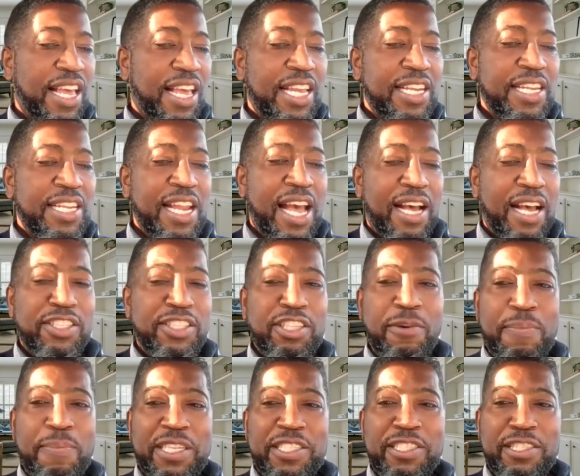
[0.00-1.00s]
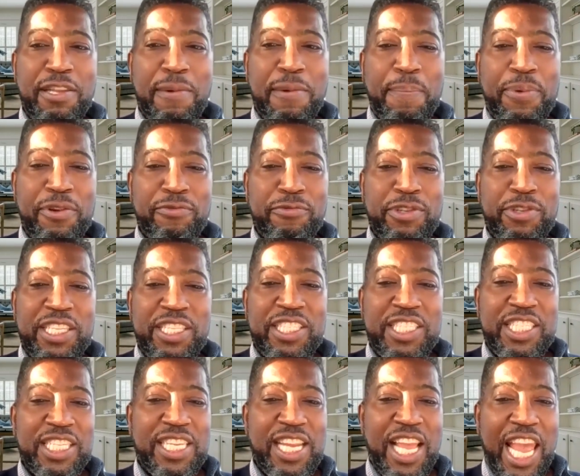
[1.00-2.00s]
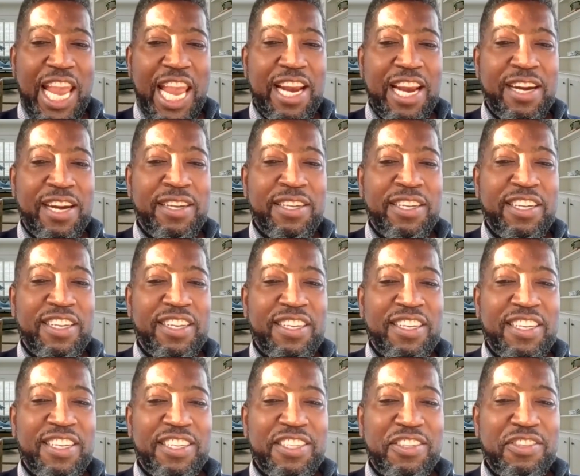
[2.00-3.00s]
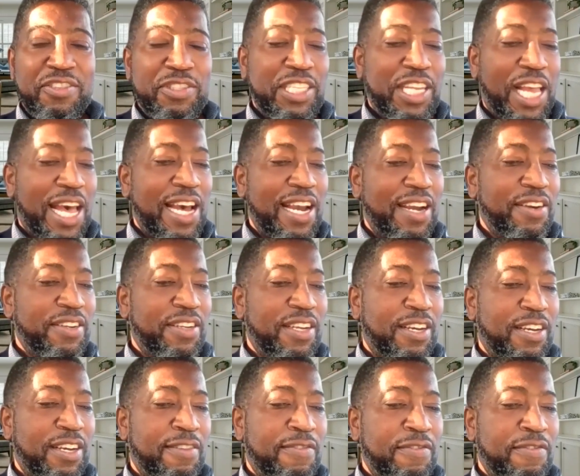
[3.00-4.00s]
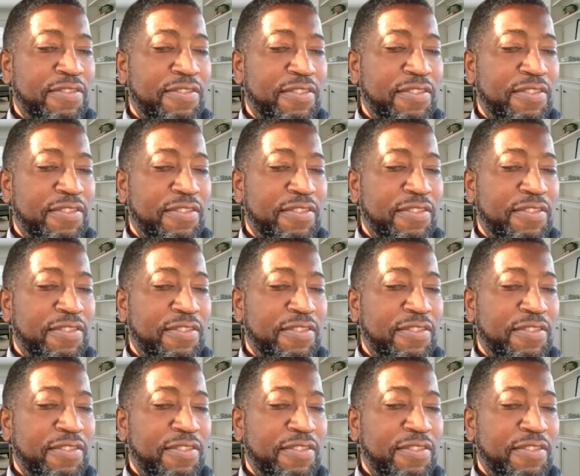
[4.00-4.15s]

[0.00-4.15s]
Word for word: and not so much the Parisian air you tired of,